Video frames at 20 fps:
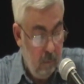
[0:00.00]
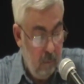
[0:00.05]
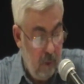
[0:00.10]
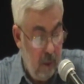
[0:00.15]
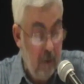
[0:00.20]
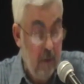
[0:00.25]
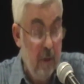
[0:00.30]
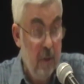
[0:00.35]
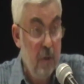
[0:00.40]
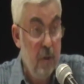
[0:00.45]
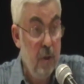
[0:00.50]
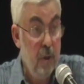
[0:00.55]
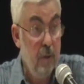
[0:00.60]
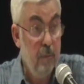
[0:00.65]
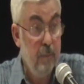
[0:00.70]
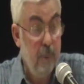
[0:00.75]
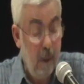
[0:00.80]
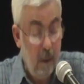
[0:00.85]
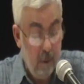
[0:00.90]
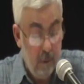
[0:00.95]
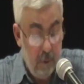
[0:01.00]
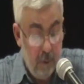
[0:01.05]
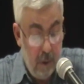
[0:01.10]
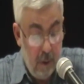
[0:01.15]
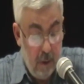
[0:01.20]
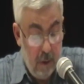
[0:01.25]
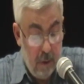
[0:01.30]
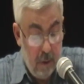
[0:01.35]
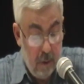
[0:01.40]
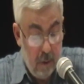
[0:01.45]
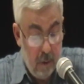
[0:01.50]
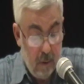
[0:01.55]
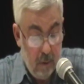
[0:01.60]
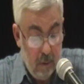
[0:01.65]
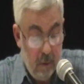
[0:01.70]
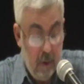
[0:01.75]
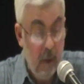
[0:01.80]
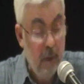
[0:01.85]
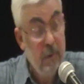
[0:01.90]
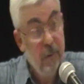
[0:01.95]
That is
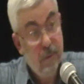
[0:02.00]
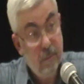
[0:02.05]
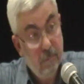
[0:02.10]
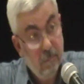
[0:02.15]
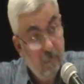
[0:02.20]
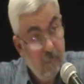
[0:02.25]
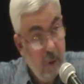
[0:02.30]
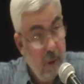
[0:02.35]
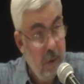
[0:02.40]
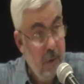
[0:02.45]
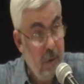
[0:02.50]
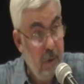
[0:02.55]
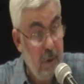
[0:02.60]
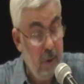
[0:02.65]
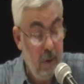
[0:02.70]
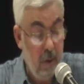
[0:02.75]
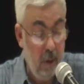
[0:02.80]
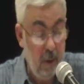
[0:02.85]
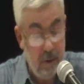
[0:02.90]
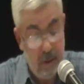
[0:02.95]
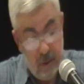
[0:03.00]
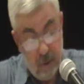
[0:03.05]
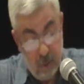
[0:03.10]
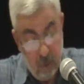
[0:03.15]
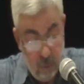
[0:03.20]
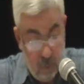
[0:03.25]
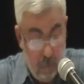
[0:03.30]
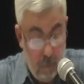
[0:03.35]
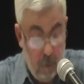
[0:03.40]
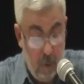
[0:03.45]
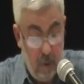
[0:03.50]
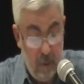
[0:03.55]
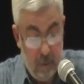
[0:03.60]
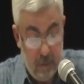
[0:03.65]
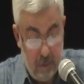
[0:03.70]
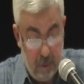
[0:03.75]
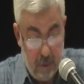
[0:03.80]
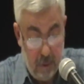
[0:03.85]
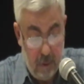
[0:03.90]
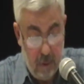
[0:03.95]
geopolitics, not history, not
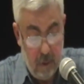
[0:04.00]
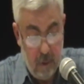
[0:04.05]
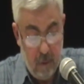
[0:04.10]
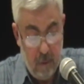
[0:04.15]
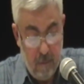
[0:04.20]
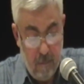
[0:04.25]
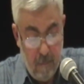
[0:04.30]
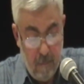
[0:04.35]
chronopolitics.